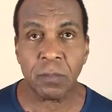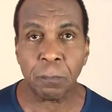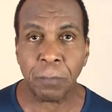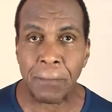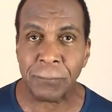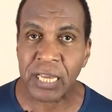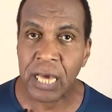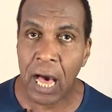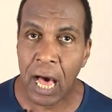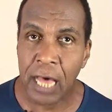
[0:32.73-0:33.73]
but
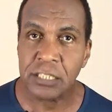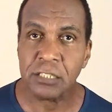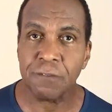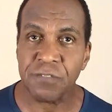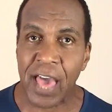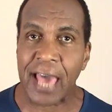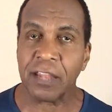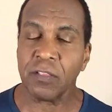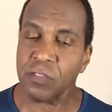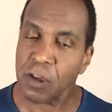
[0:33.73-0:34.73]
because of
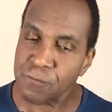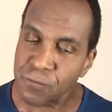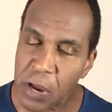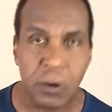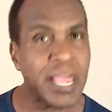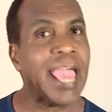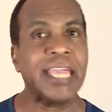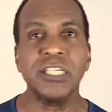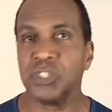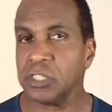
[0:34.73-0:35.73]
that, and they're very
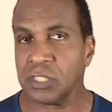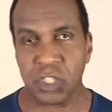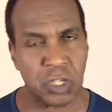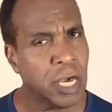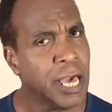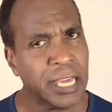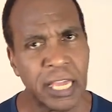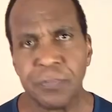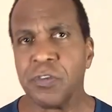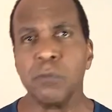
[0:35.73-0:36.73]
anxious to
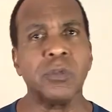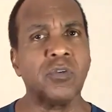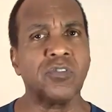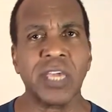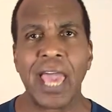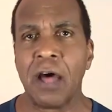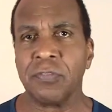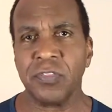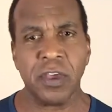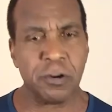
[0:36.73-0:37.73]
get their music
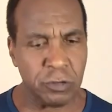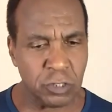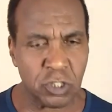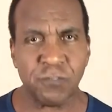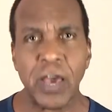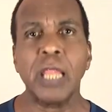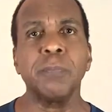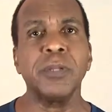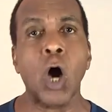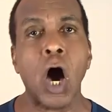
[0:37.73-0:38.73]
out there and
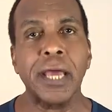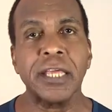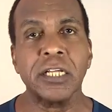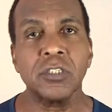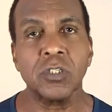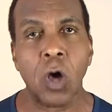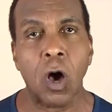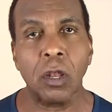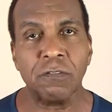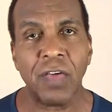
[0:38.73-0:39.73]
develop an audience and
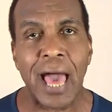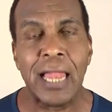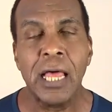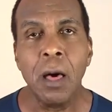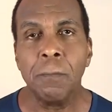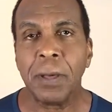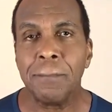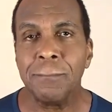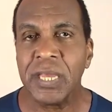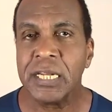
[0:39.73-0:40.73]
all of that,
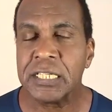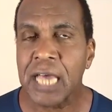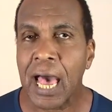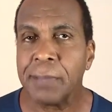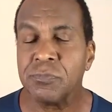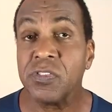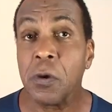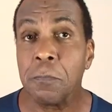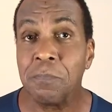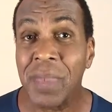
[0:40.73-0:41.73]
but many times
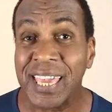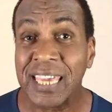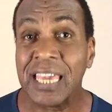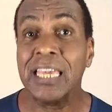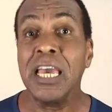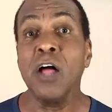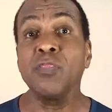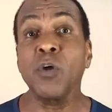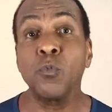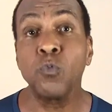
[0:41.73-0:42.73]
they're making
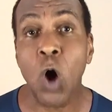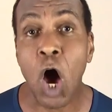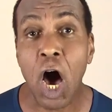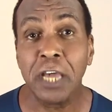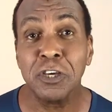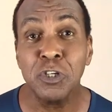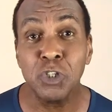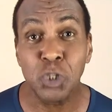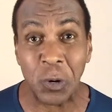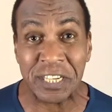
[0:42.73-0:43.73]
the wrong
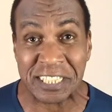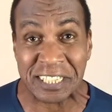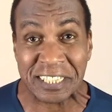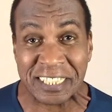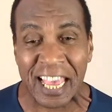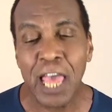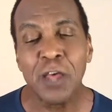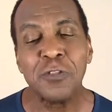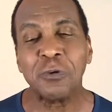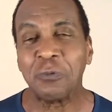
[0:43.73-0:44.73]
choices.
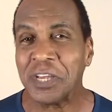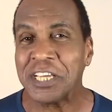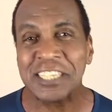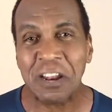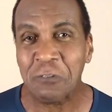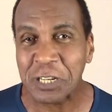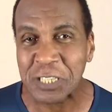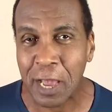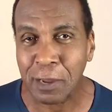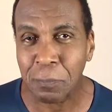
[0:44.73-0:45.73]
The reason I want to
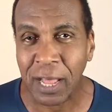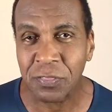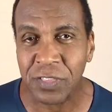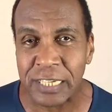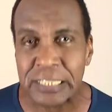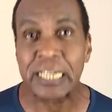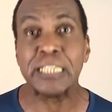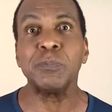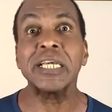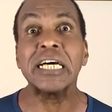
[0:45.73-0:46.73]
talk about this
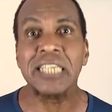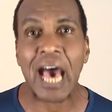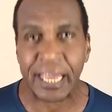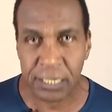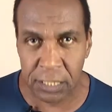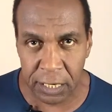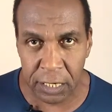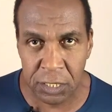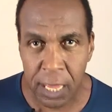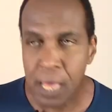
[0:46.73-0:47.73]
is because I did
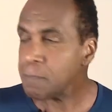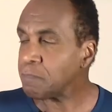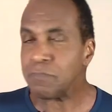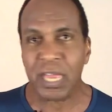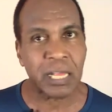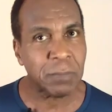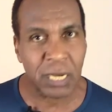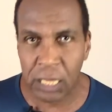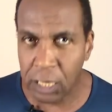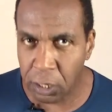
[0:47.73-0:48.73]
it. Many,
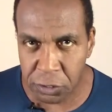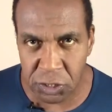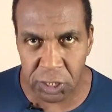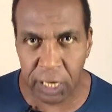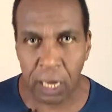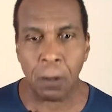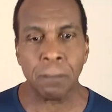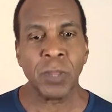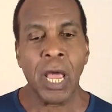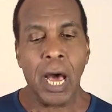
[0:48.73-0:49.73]
many years ago,
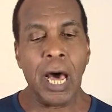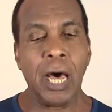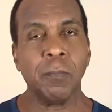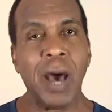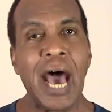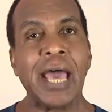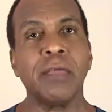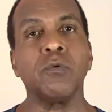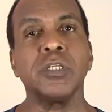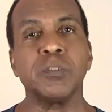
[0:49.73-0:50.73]
I
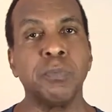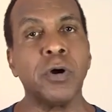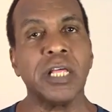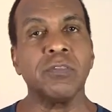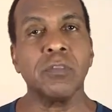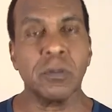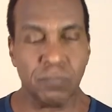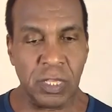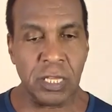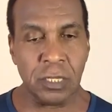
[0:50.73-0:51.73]
was putting
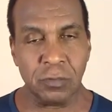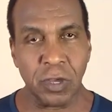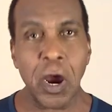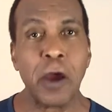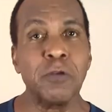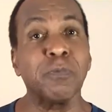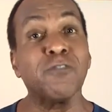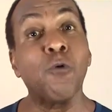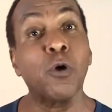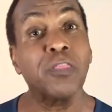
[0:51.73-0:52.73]
the cart
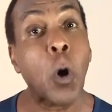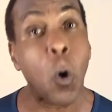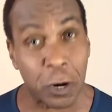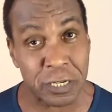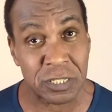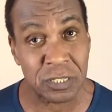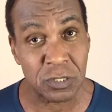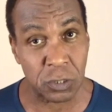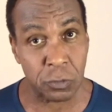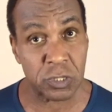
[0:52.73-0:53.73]
before the horse,
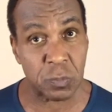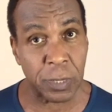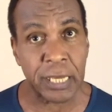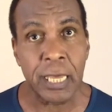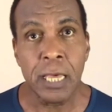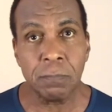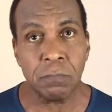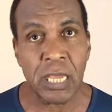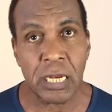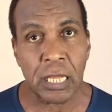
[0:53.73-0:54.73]
so to speak,
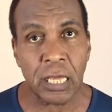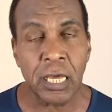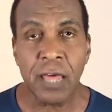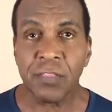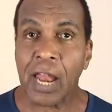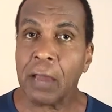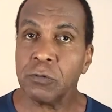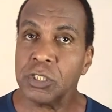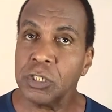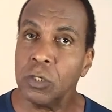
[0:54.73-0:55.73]
meaning that I
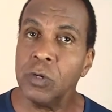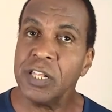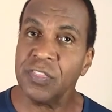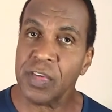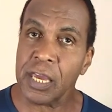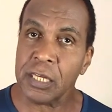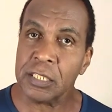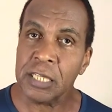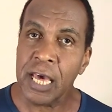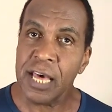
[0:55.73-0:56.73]
was doing things